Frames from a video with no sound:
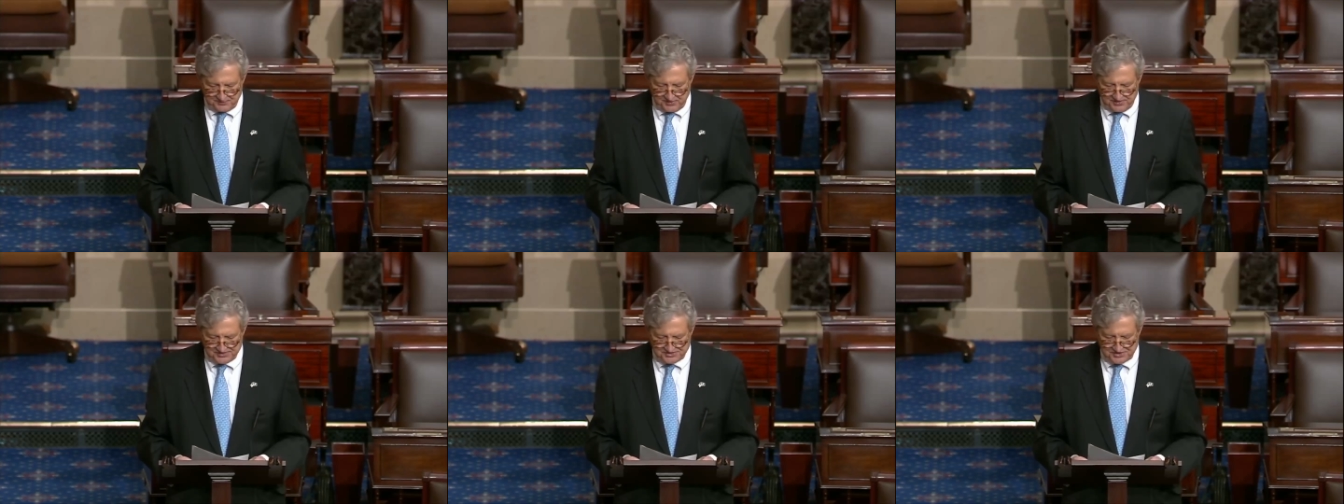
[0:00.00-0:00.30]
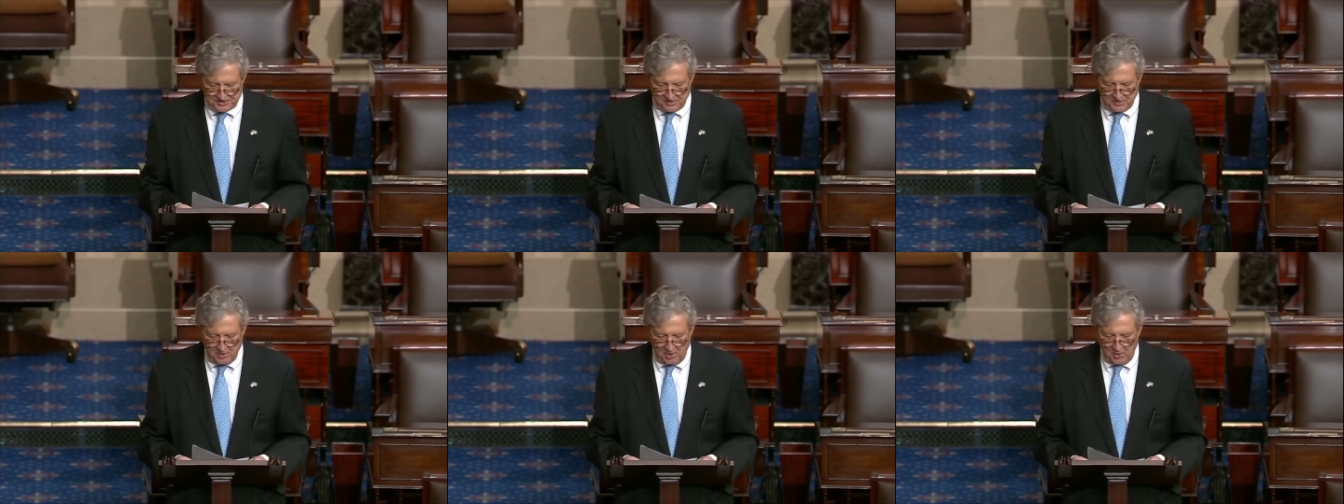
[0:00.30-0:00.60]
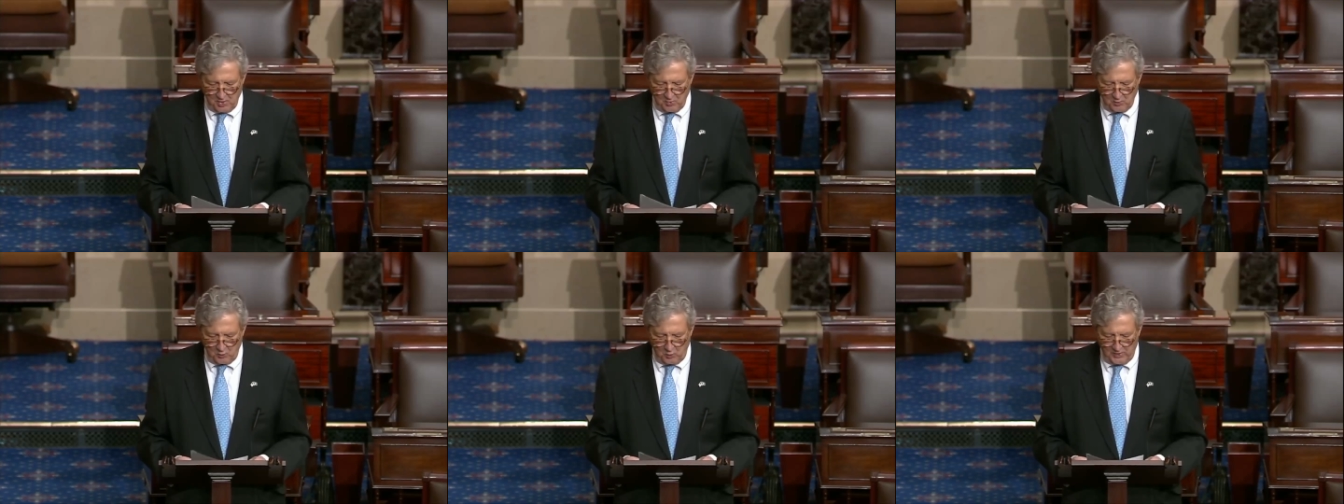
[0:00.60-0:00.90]
President,
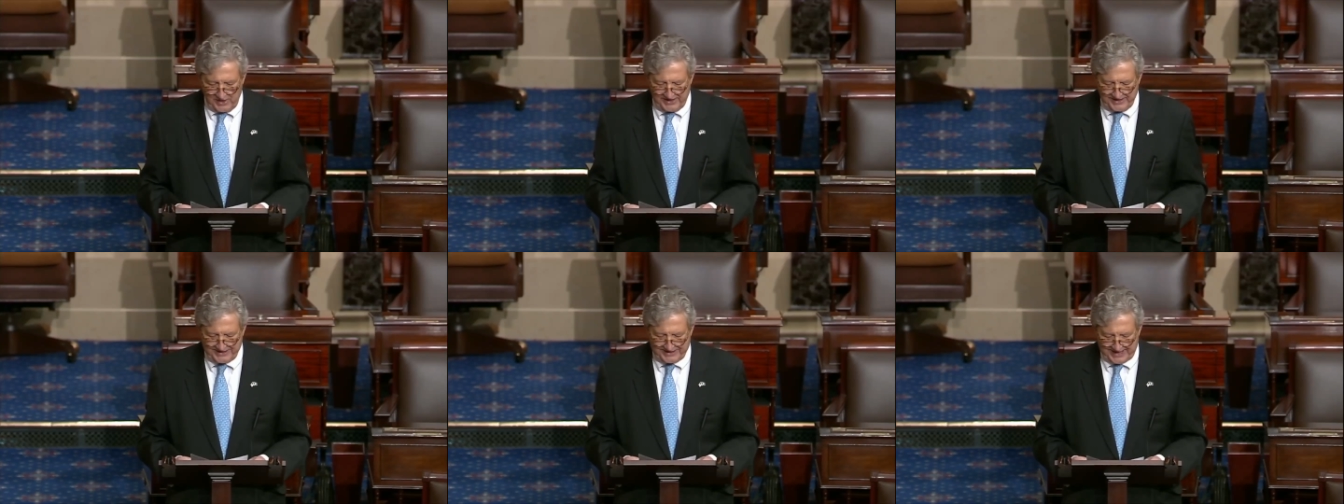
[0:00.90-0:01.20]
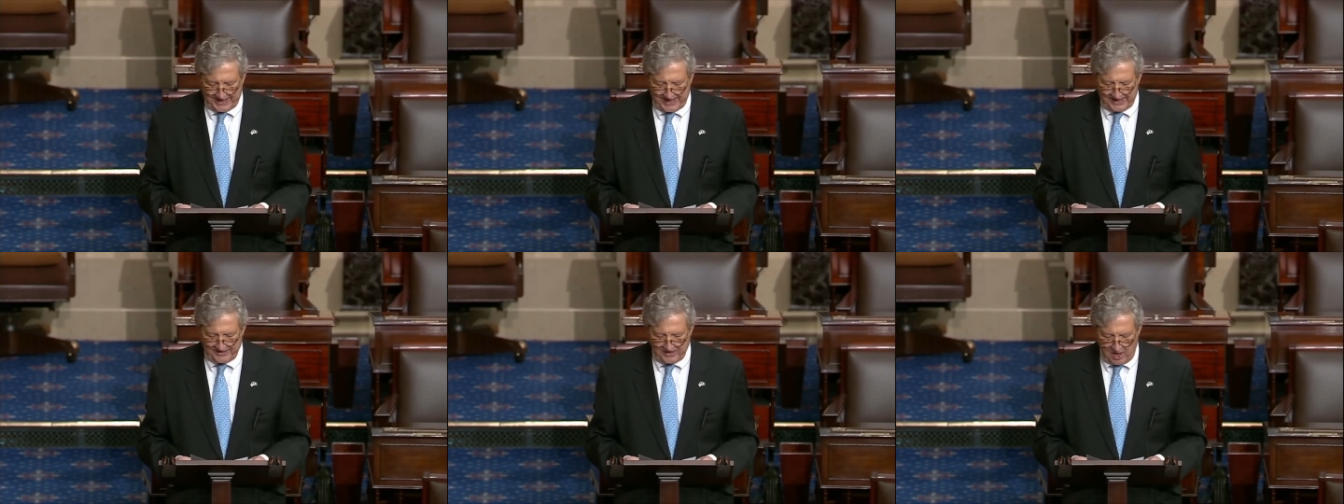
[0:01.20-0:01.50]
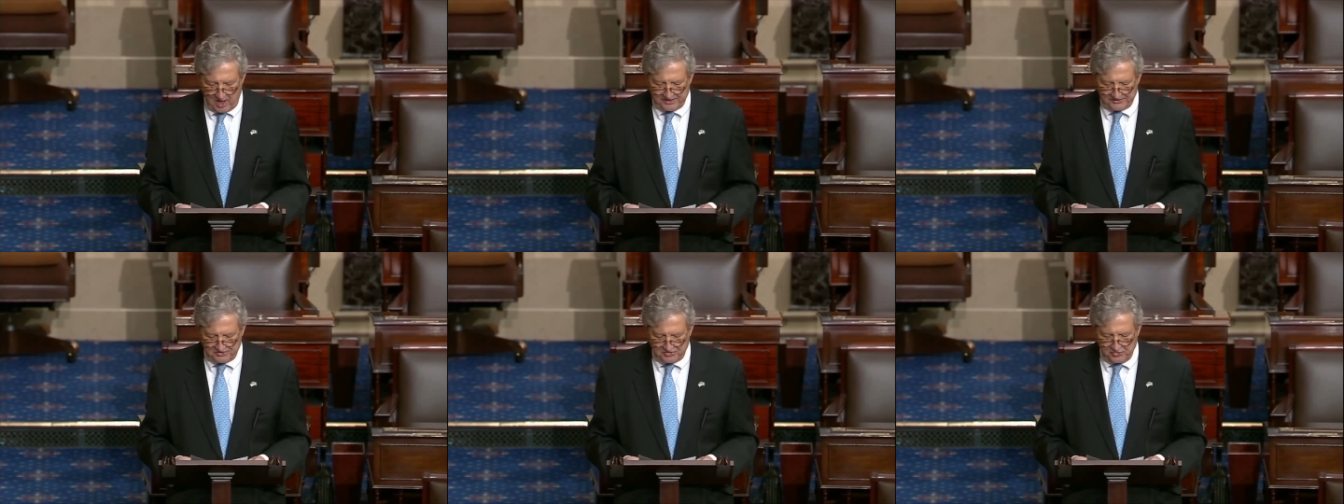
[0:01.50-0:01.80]
we
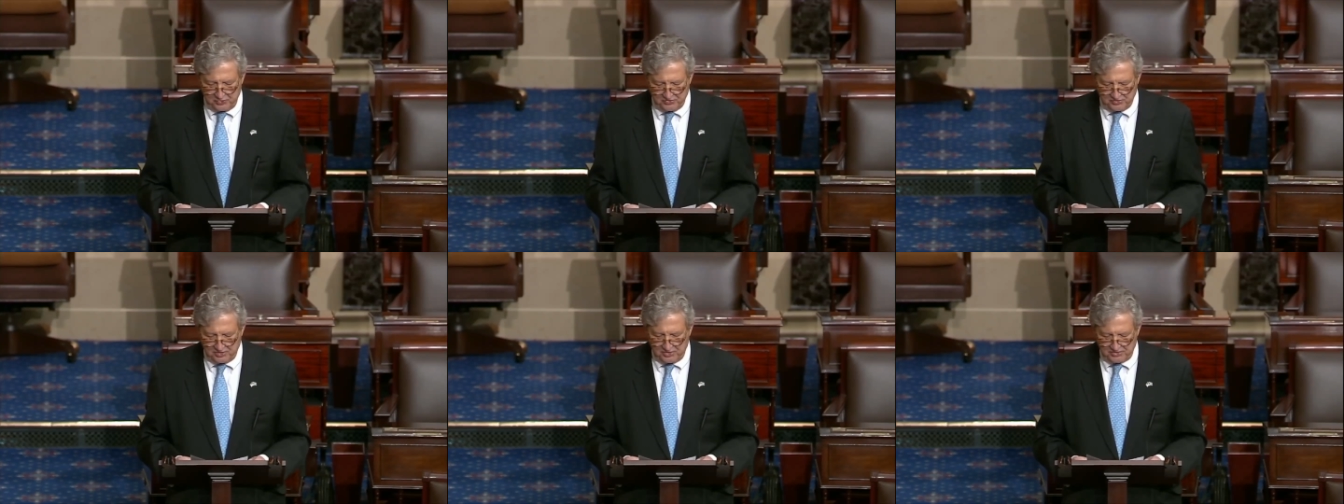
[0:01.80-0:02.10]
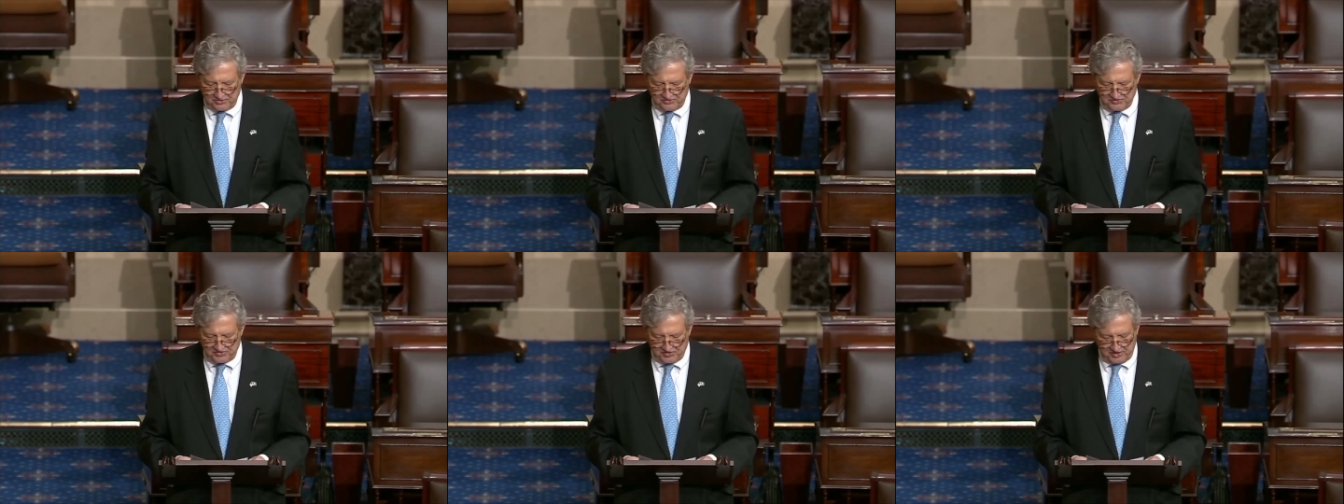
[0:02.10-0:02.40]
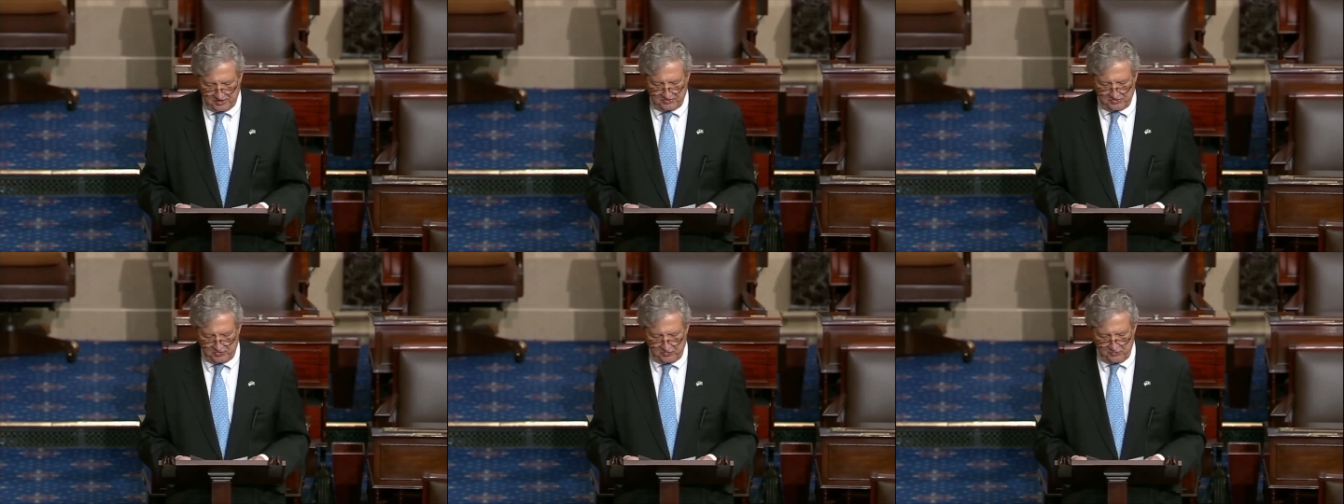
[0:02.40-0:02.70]
cannot to
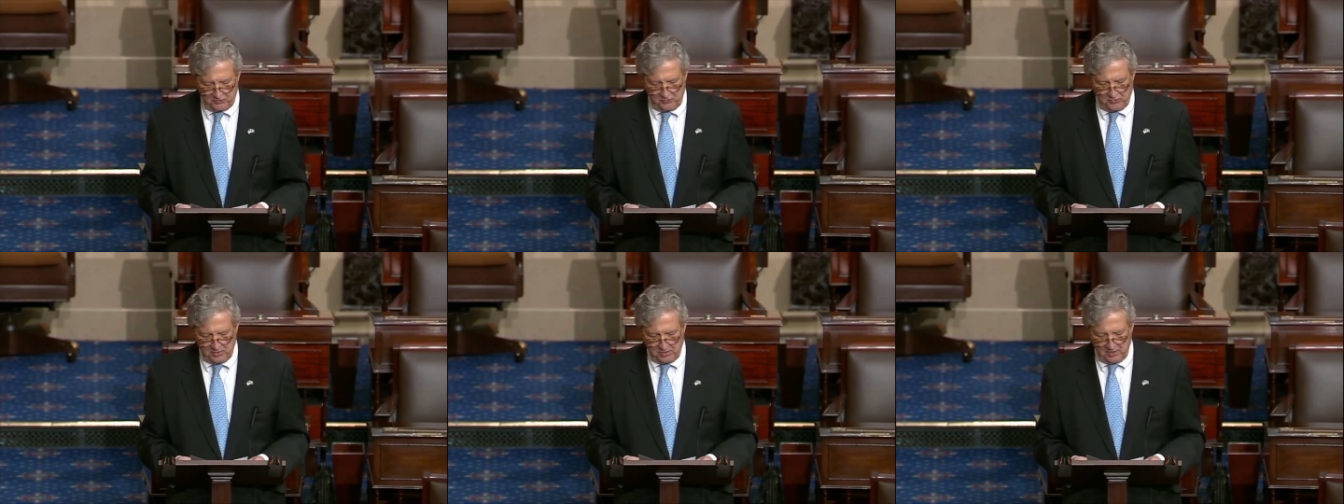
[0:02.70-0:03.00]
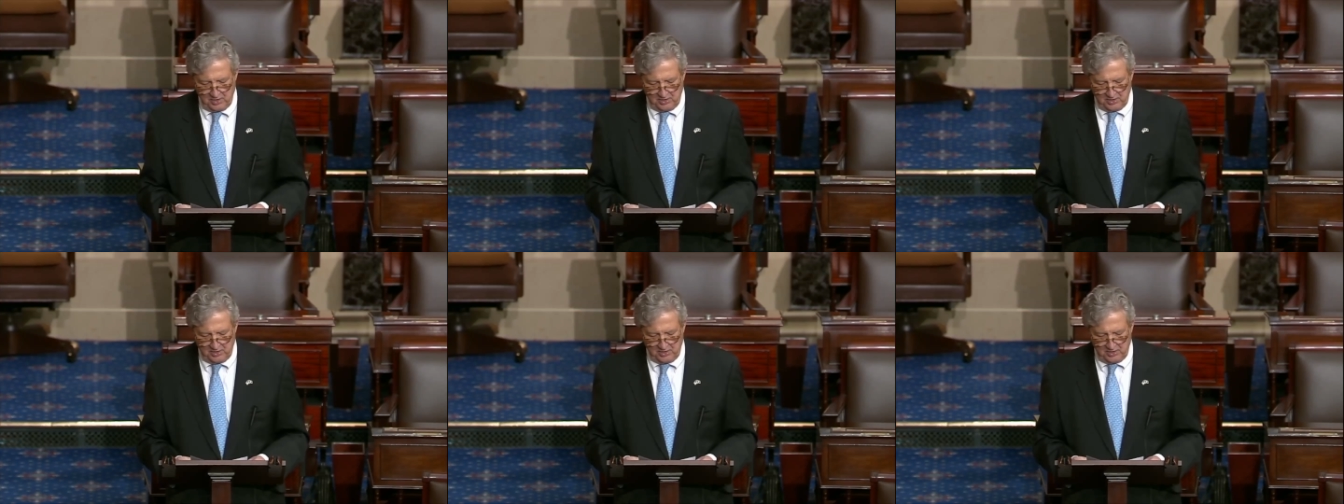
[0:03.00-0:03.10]
continue